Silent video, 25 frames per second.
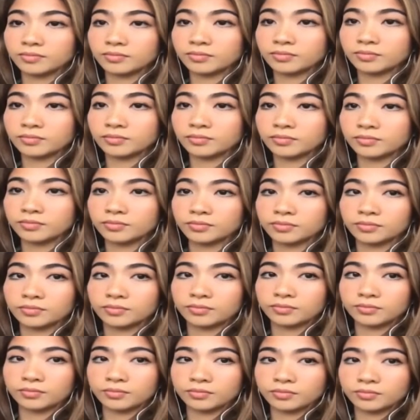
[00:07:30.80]

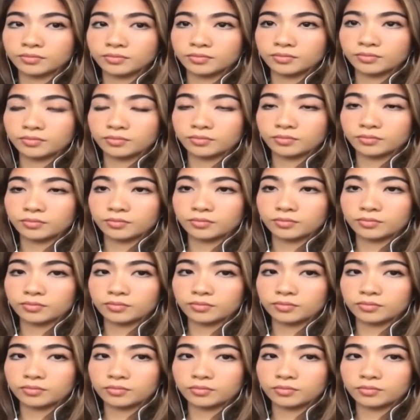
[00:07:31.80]

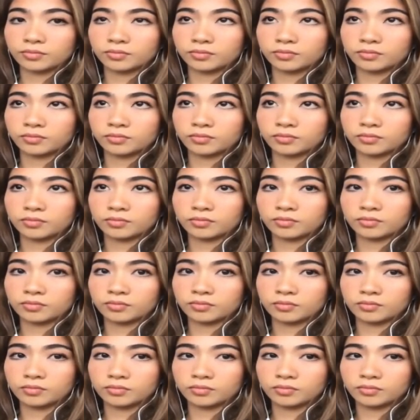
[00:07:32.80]
No words are spoken by the person on screen.